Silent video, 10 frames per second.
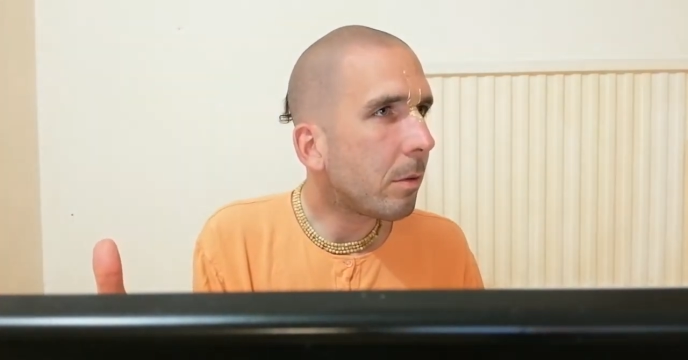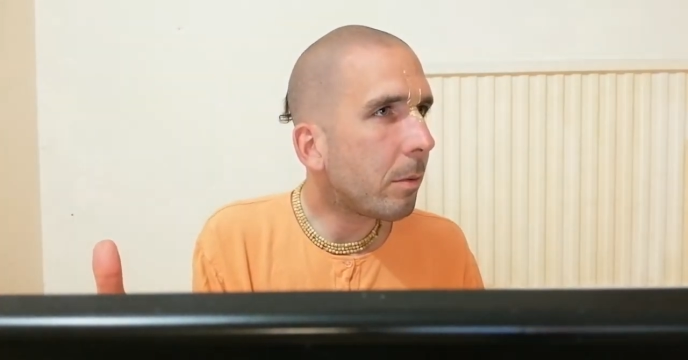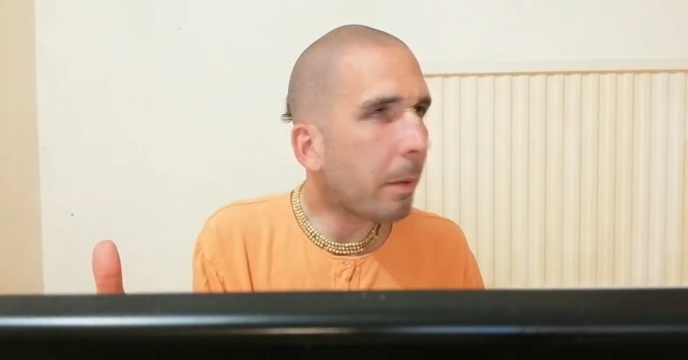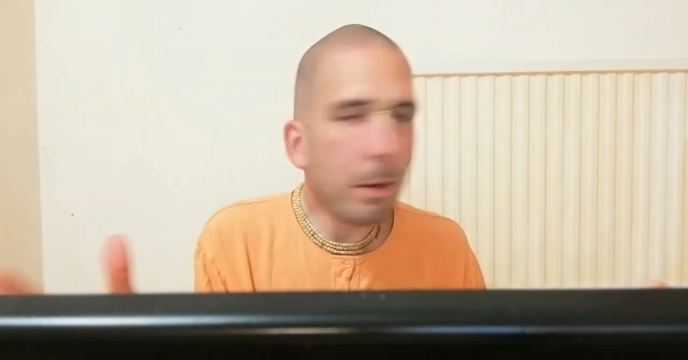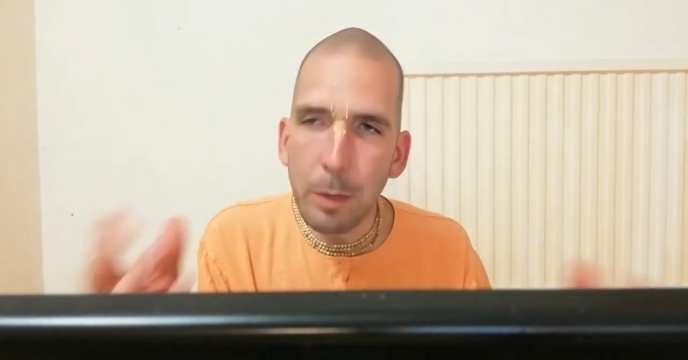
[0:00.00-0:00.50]

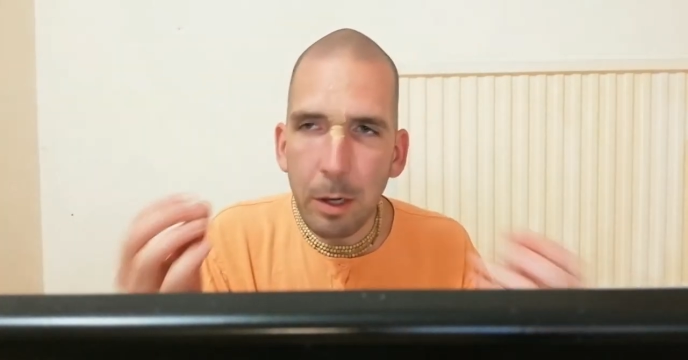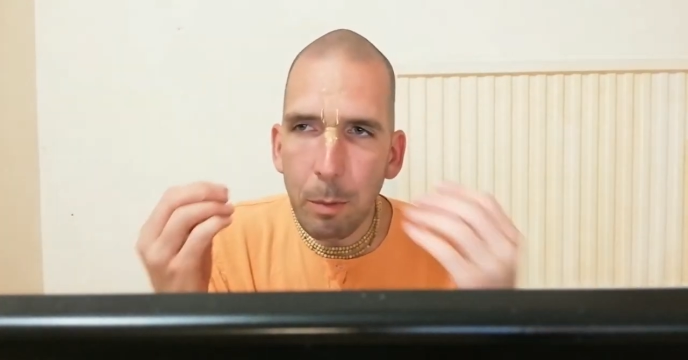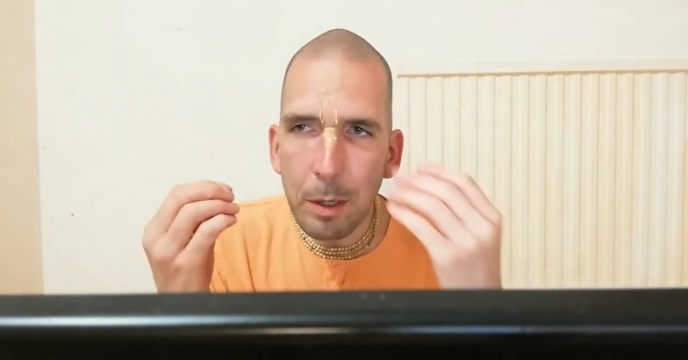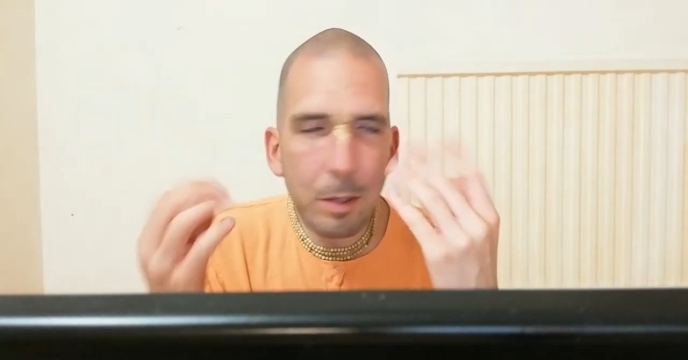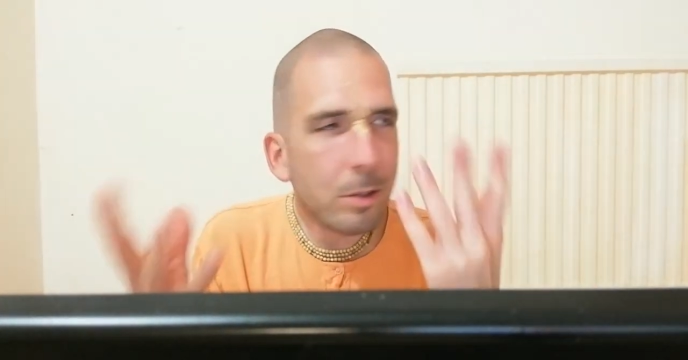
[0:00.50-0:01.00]
But we don't
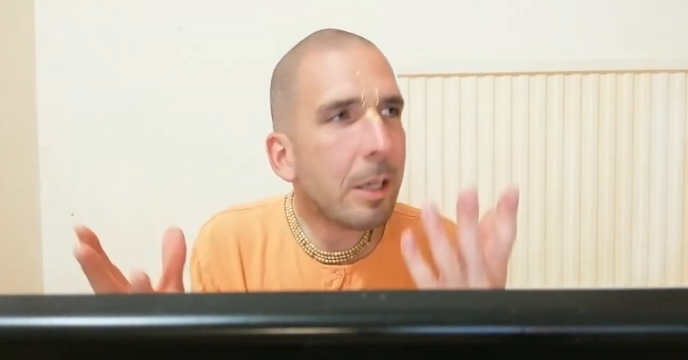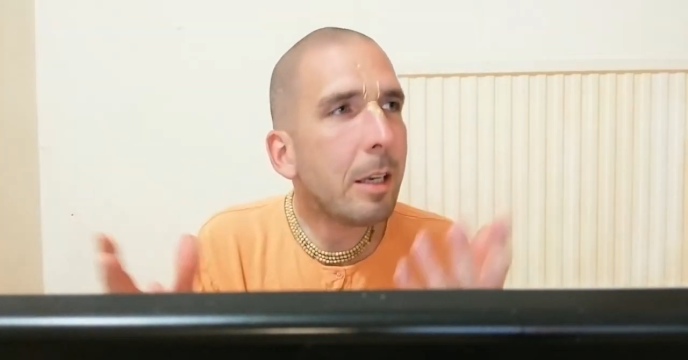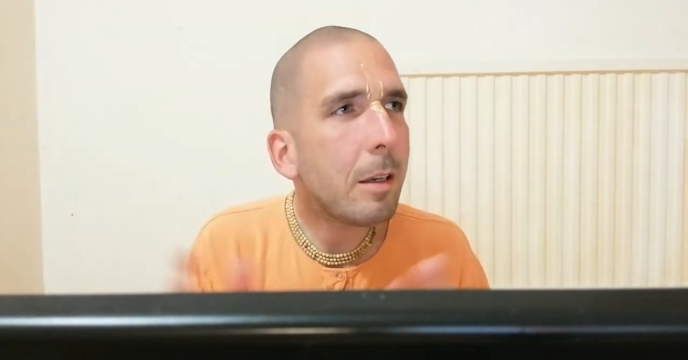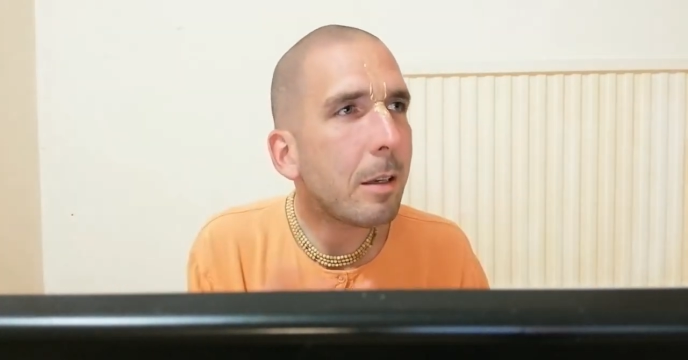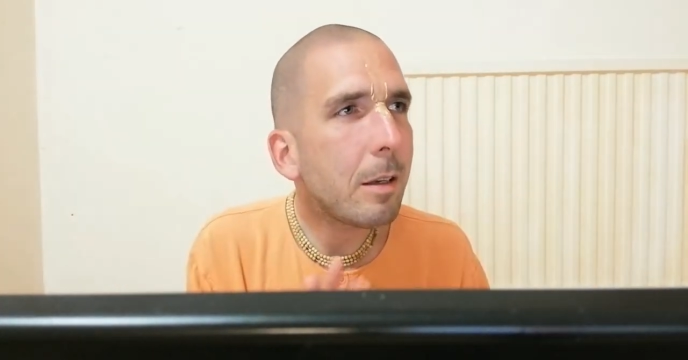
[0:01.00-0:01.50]
want to
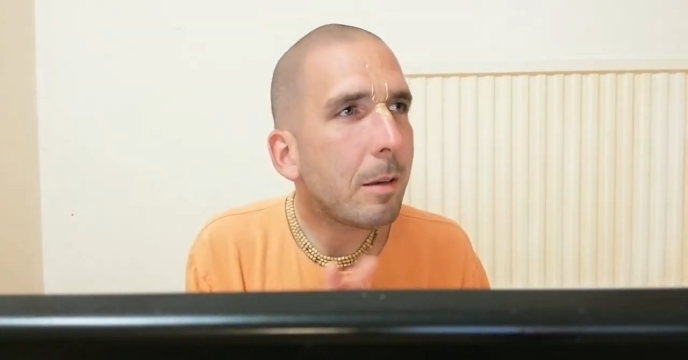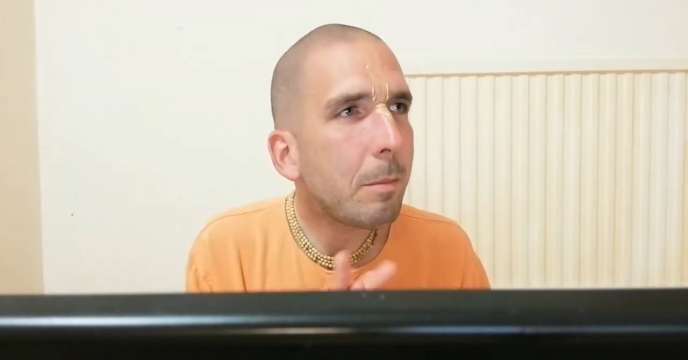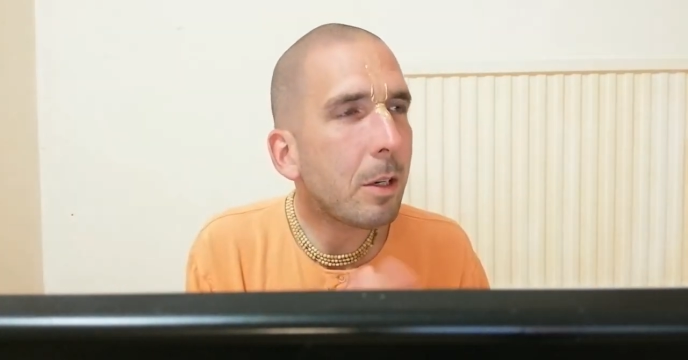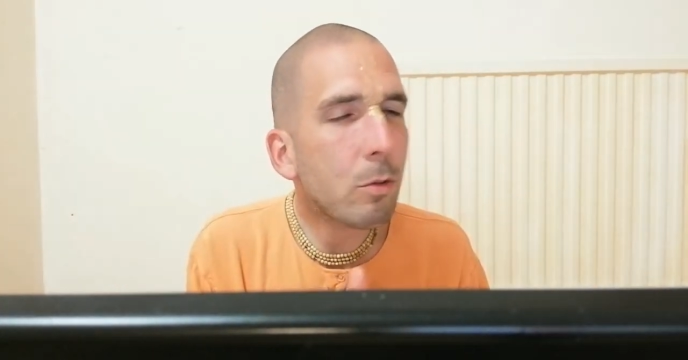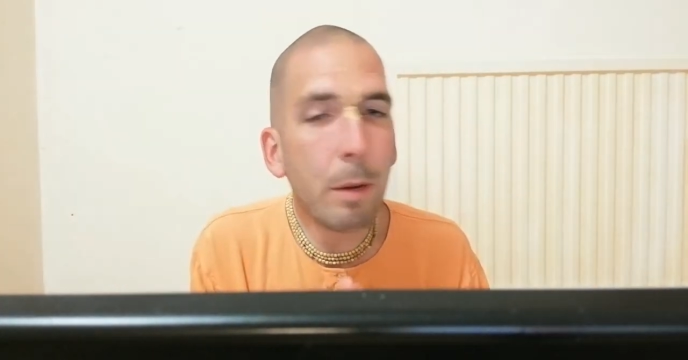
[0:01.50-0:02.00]
see,
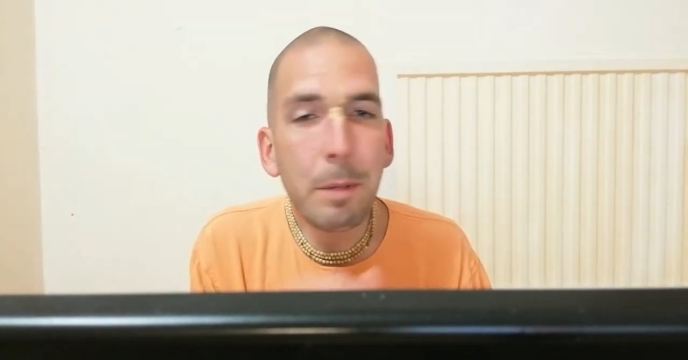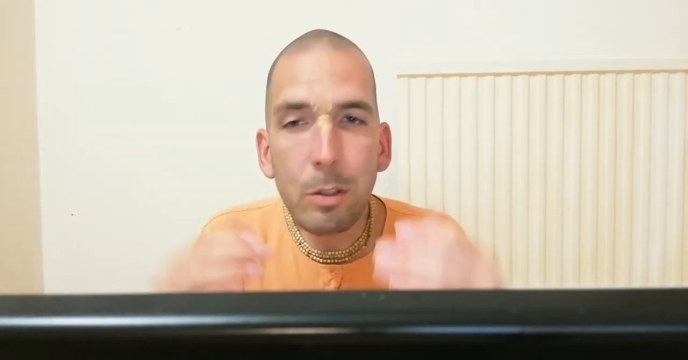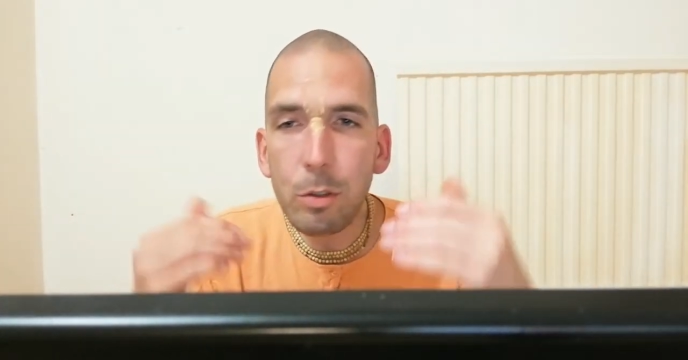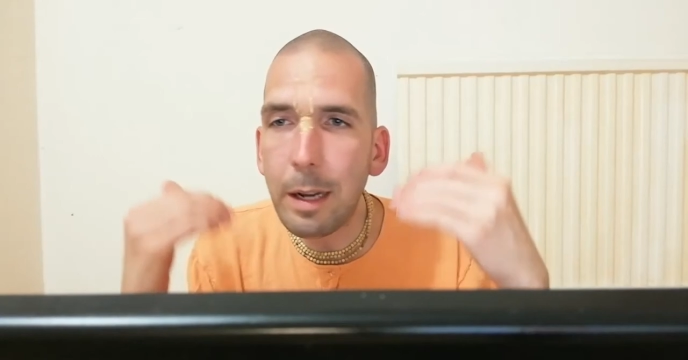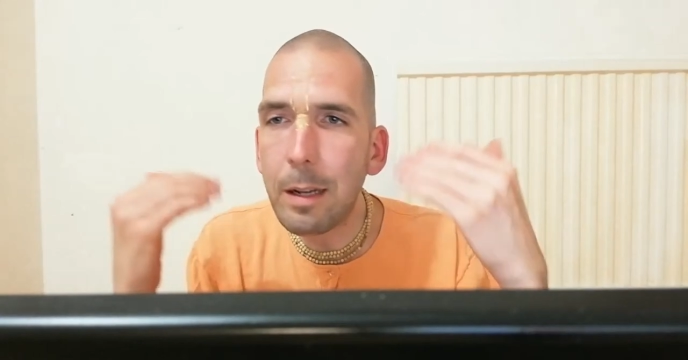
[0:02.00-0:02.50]
because we're being
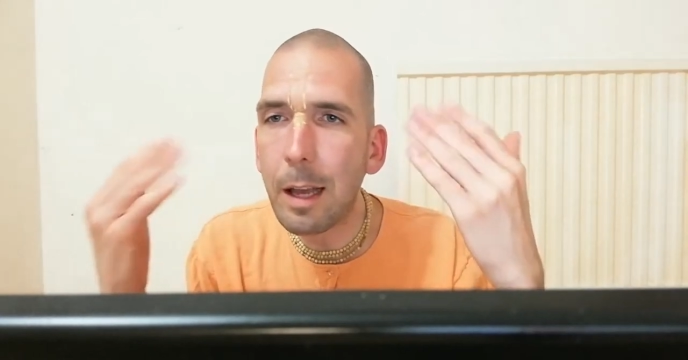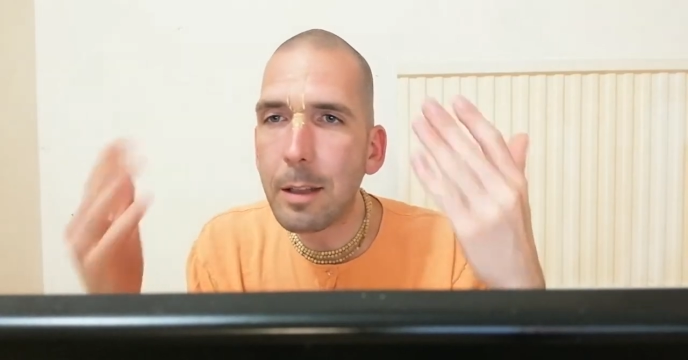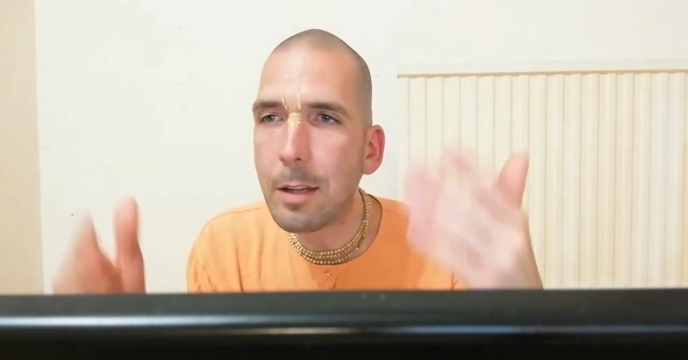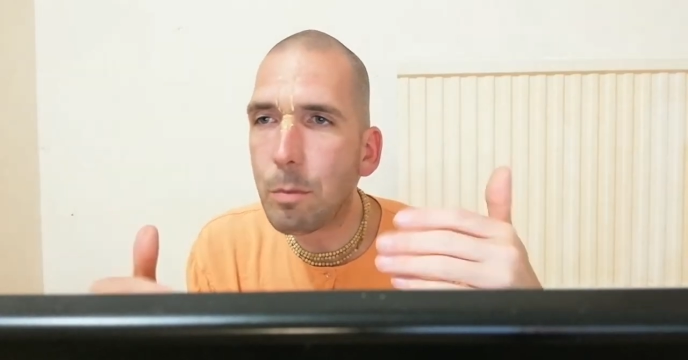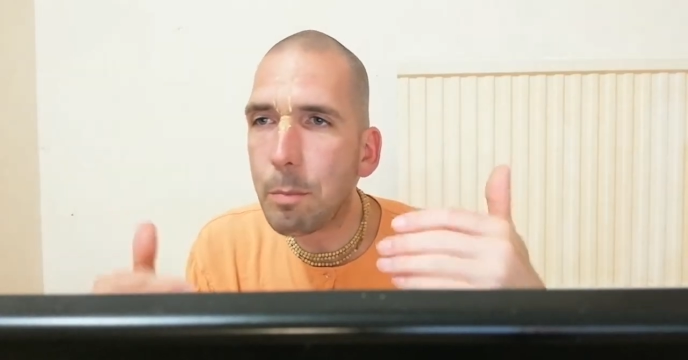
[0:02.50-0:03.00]
trained like
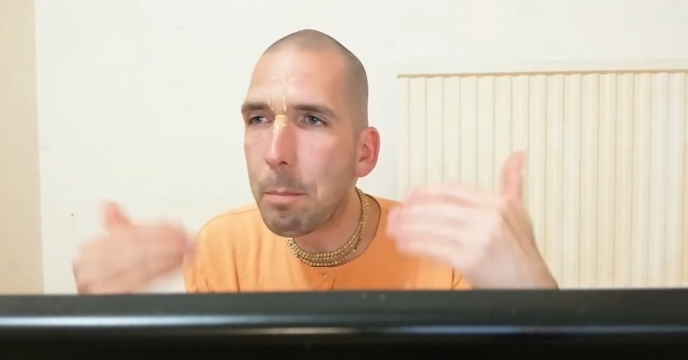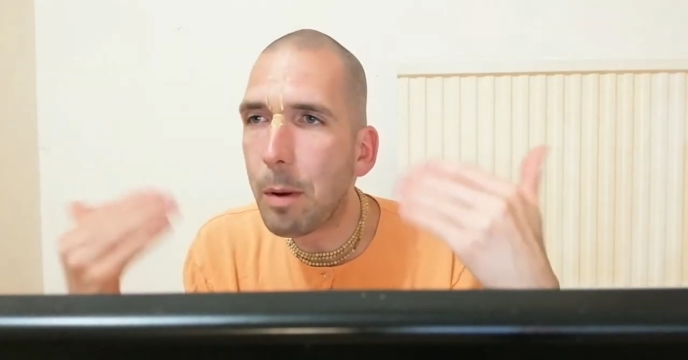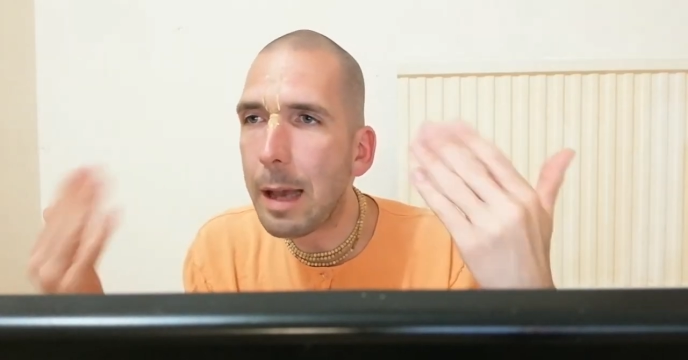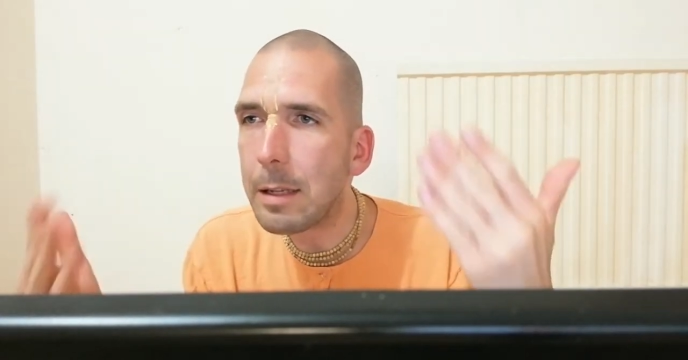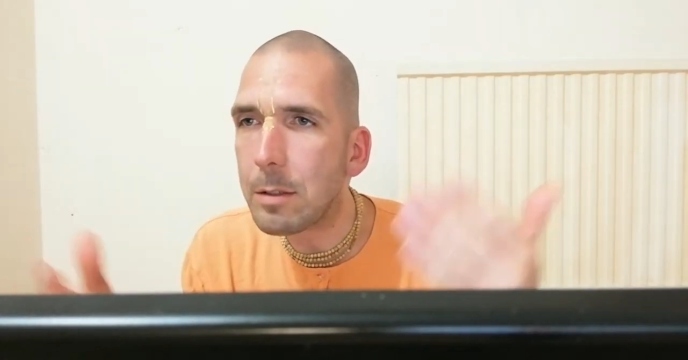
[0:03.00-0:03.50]
that, to be
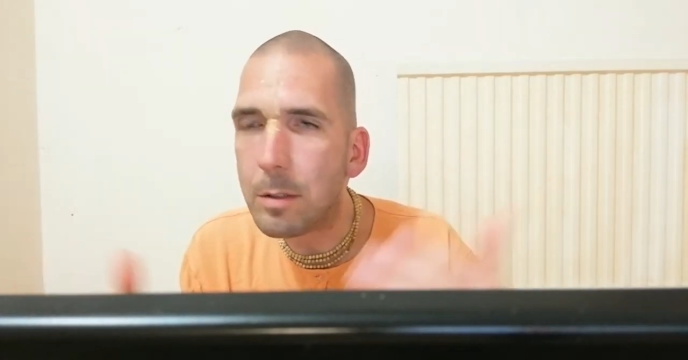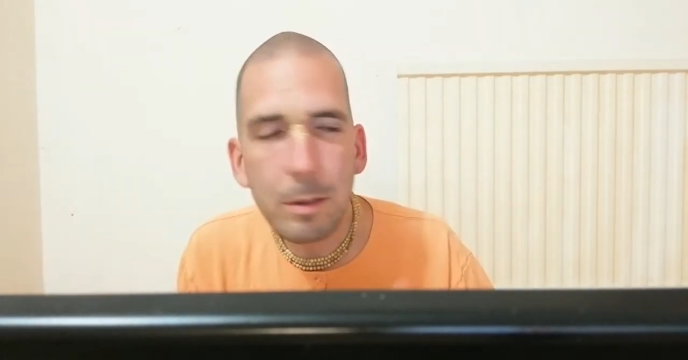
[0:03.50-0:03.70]
blind.